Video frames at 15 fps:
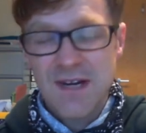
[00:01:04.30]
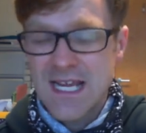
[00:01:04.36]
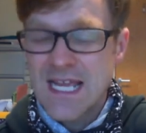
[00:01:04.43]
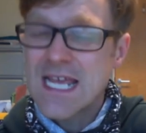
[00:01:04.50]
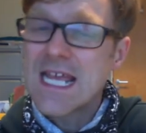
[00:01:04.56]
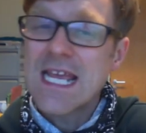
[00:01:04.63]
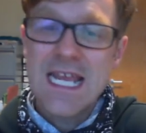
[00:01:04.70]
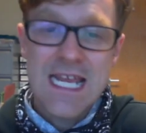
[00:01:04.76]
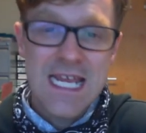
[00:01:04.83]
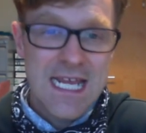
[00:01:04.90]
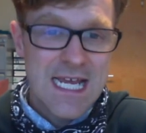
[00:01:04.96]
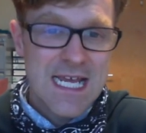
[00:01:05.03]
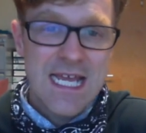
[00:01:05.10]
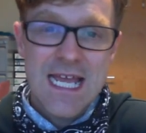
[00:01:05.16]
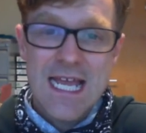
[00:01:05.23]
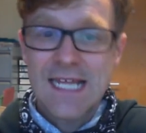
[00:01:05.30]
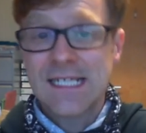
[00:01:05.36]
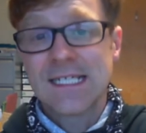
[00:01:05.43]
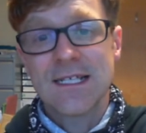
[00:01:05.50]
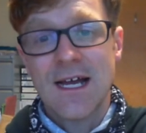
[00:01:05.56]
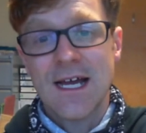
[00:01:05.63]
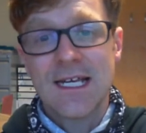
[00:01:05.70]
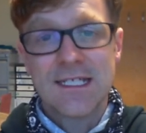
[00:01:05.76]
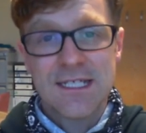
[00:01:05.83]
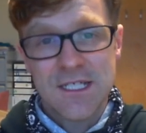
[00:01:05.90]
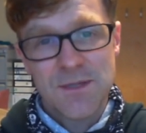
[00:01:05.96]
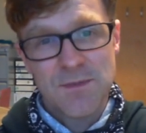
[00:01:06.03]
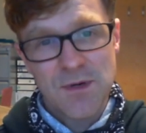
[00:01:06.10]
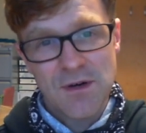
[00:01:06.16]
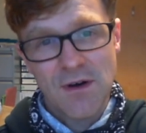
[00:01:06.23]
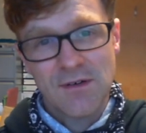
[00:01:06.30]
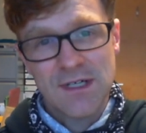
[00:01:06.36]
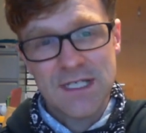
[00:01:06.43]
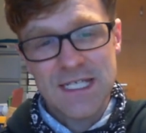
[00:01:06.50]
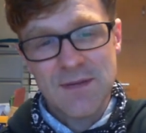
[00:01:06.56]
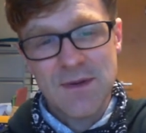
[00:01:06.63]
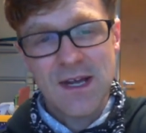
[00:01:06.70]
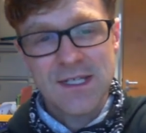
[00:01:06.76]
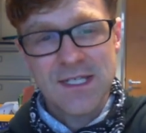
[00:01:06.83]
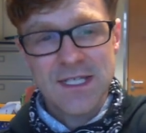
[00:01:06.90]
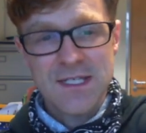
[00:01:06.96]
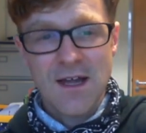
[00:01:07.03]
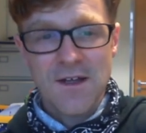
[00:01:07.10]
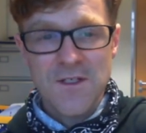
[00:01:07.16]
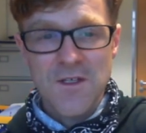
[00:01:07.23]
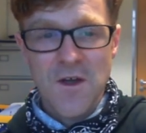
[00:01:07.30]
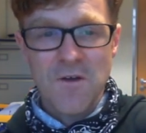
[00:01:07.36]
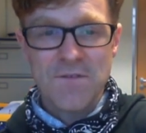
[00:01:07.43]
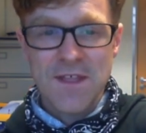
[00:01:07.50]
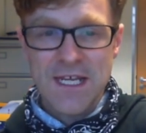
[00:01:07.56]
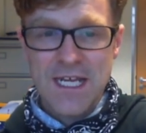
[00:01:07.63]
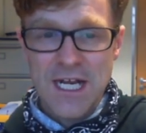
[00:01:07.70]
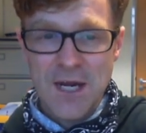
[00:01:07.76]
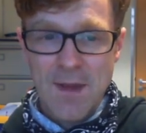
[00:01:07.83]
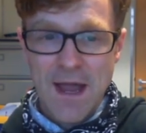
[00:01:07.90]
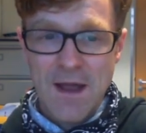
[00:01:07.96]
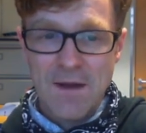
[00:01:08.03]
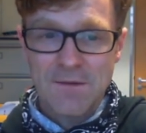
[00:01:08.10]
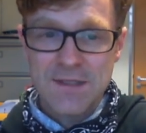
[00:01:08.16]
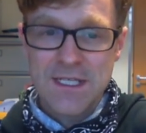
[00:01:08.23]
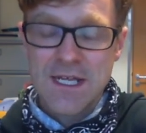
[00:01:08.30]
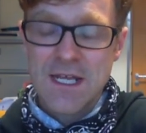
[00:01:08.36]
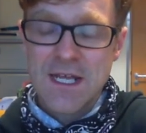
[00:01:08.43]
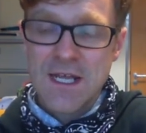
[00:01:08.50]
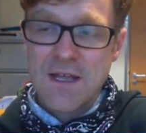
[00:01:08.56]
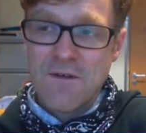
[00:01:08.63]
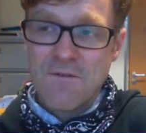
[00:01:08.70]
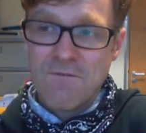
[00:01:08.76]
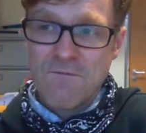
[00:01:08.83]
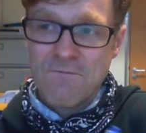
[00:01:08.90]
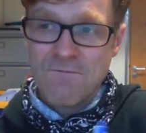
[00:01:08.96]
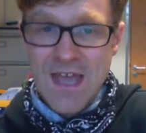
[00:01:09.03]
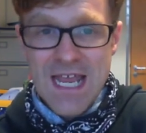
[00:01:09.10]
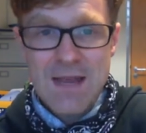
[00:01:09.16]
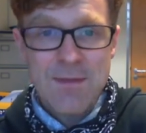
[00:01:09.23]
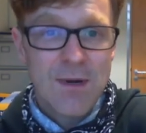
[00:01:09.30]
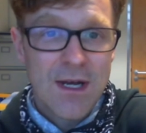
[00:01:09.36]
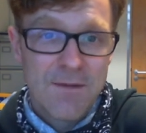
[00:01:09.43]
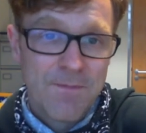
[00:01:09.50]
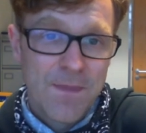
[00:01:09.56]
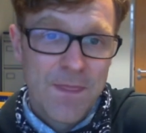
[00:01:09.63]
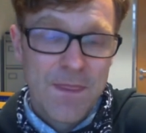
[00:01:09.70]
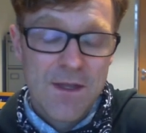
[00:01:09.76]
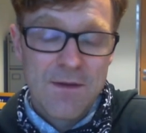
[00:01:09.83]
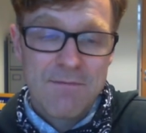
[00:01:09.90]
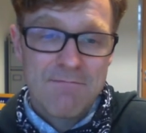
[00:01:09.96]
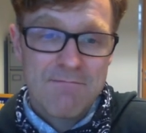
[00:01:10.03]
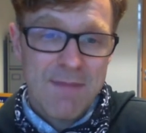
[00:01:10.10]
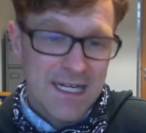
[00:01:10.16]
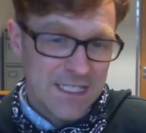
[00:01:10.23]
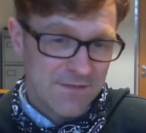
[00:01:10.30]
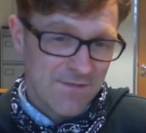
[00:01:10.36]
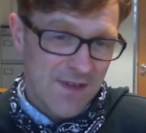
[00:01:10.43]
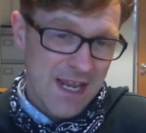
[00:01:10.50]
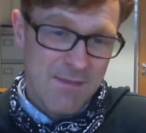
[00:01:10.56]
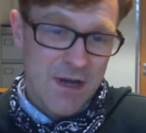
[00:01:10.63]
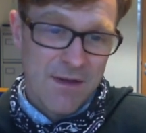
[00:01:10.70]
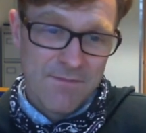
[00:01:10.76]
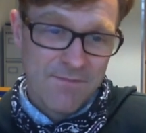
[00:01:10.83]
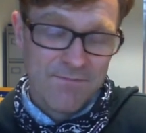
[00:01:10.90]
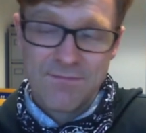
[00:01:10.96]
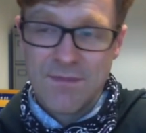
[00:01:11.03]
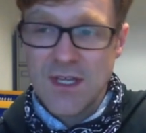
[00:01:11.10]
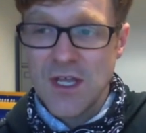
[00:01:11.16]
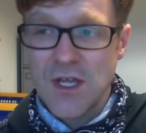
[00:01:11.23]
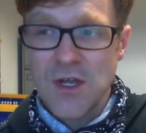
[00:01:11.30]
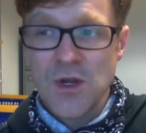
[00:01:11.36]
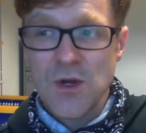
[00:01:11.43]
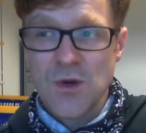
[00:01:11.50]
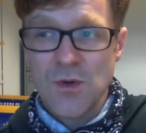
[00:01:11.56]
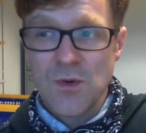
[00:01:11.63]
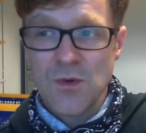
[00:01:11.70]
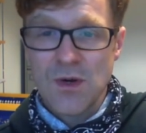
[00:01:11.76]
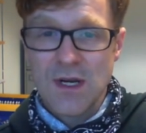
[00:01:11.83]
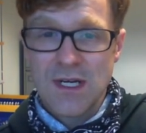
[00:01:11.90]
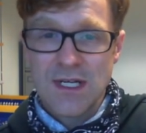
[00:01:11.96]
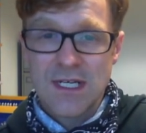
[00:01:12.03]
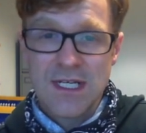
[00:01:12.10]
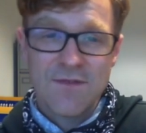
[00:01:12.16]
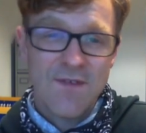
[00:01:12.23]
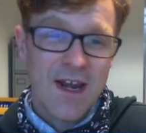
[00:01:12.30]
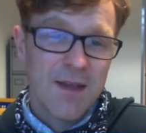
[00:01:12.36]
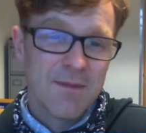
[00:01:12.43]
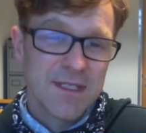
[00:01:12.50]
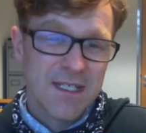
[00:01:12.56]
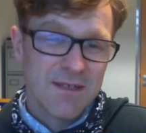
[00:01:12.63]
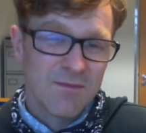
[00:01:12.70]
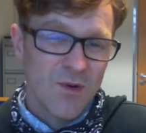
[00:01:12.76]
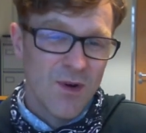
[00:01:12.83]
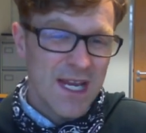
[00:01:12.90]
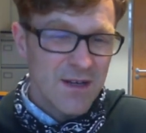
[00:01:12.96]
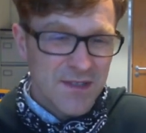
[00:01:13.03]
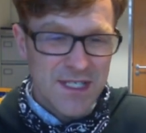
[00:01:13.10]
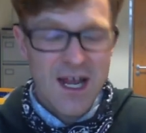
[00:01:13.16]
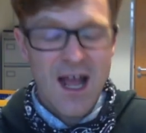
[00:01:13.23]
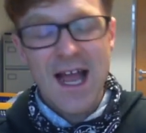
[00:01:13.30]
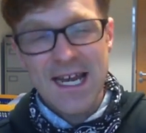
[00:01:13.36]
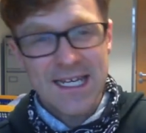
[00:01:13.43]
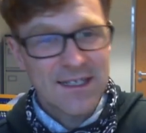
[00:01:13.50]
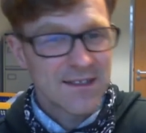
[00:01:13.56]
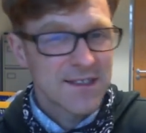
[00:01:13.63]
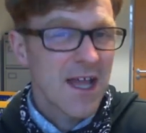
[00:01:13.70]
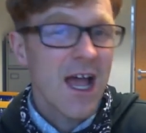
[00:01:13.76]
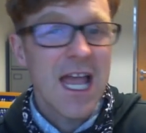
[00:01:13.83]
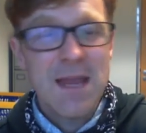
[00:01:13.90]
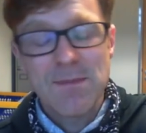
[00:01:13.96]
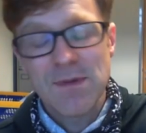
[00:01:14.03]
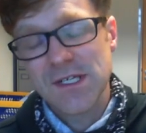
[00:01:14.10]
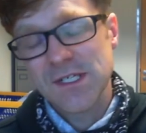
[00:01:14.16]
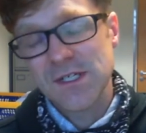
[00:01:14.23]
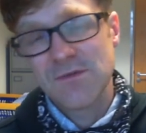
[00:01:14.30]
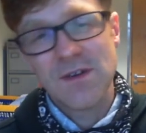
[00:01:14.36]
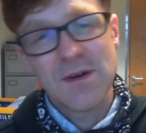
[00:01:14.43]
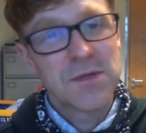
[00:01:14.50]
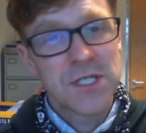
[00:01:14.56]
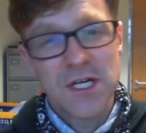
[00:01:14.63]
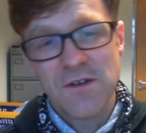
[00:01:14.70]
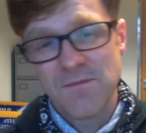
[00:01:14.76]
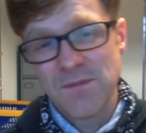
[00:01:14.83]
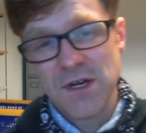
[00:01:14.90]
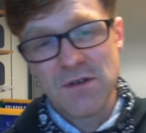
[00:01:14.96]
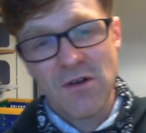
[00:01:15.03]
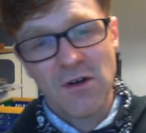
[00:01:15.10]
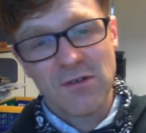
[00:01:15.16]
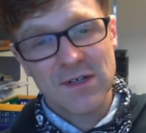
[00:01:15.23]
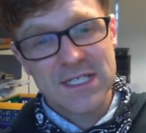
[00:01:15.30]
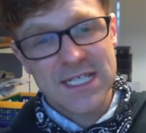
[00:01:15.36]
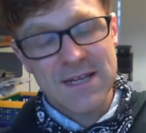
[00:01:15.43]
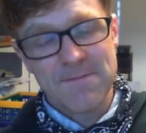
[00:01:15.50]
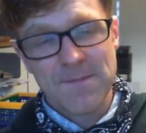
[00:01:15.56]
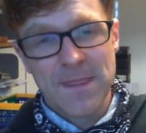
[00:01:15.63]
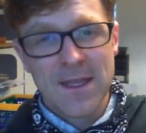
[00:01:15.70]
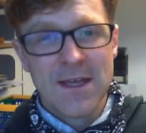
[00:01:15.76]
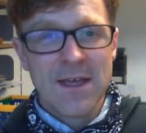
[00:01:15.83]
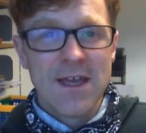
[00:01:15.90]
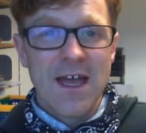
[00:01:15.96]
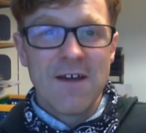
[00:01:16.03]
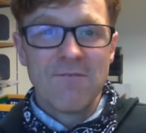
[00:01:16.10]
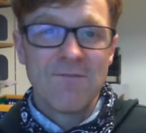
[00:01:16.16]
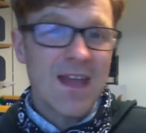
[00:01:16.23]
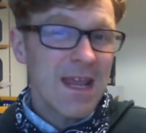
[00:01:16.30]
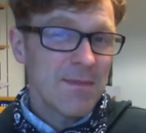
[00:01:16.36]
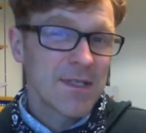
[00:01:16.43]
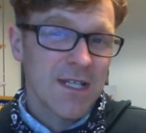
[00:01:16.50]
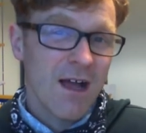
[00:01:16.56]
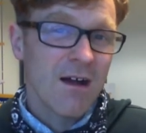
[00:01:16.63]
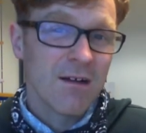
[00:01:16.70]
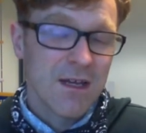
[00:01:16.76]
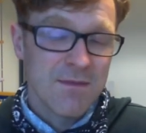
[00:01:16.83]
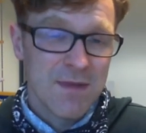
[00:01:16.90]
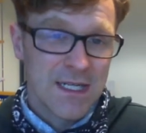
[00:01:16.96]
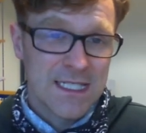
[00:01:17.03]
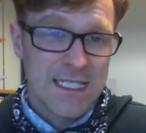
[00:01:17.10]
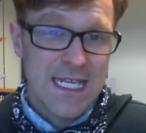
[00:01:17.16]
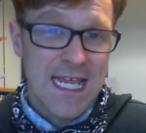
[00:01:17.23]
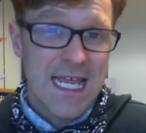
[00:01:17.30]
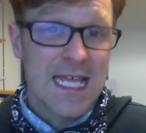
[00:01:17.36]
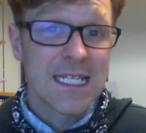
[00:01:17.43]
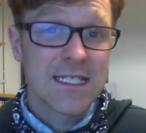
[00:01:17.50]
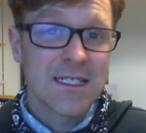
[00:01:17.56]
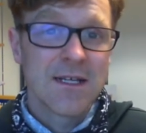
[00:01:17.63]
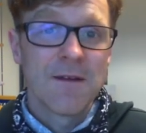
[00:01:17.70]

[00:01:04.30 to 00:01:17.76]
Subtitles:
key insights into bureaucracy. We're going to start off thinking about Max Weber, who develops what he calls an ideal type description of bureaucracy. And Weber's argument is